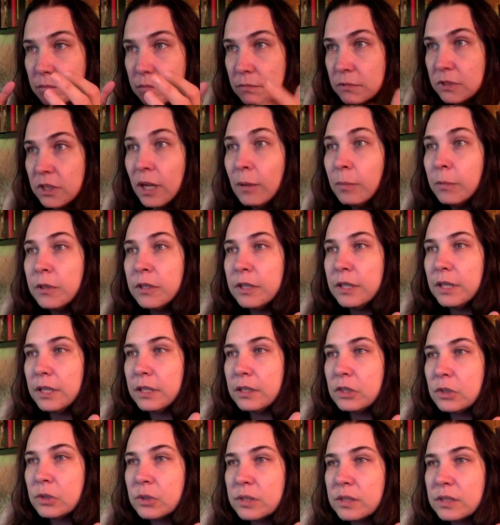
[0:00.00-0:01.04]
doubly
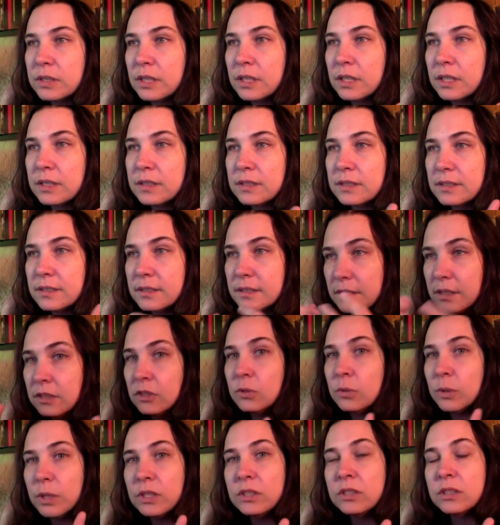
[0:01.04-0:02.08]
interesting is the
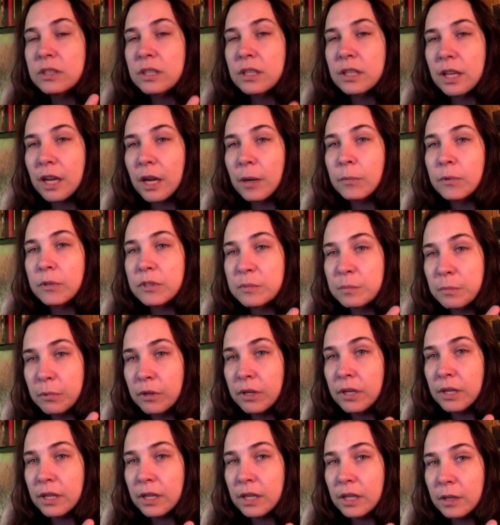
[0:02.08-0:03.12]
situation that Cameron is
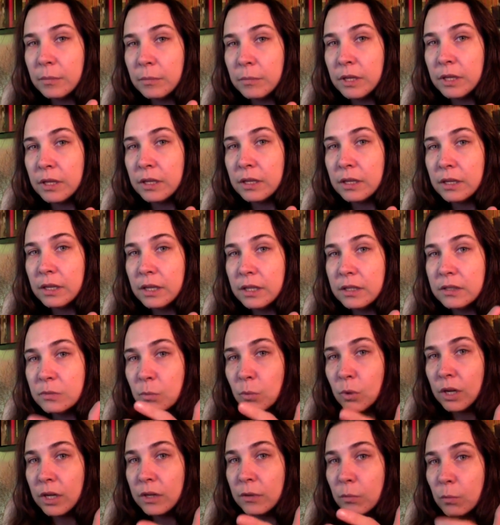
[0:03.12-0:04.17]
putting him in is
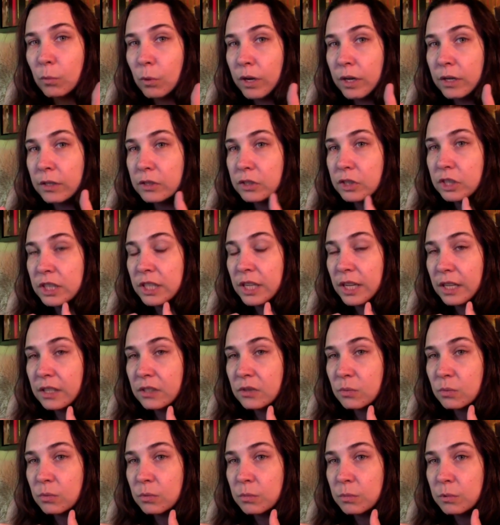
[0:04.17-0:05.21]
one where she
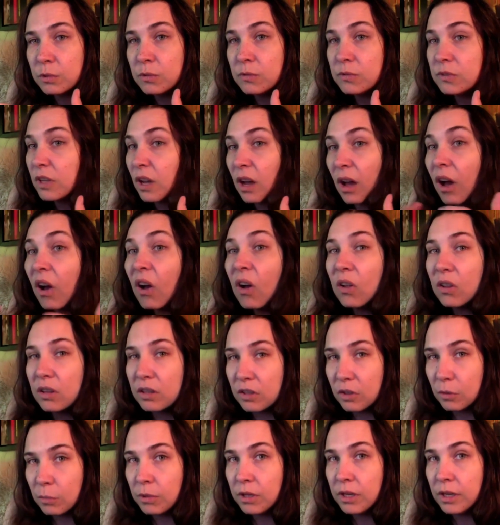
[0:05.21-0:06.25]
has removed all
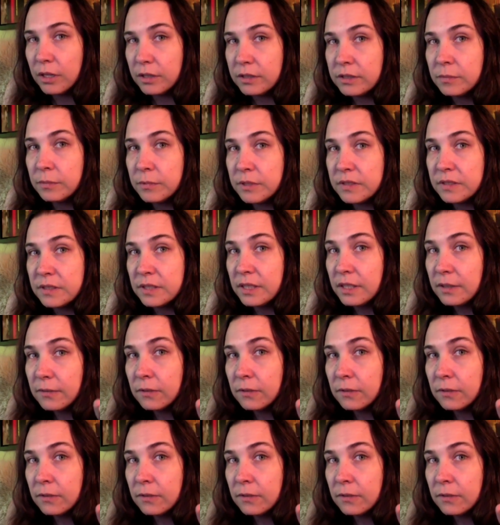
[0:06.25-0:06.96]
human intimacy,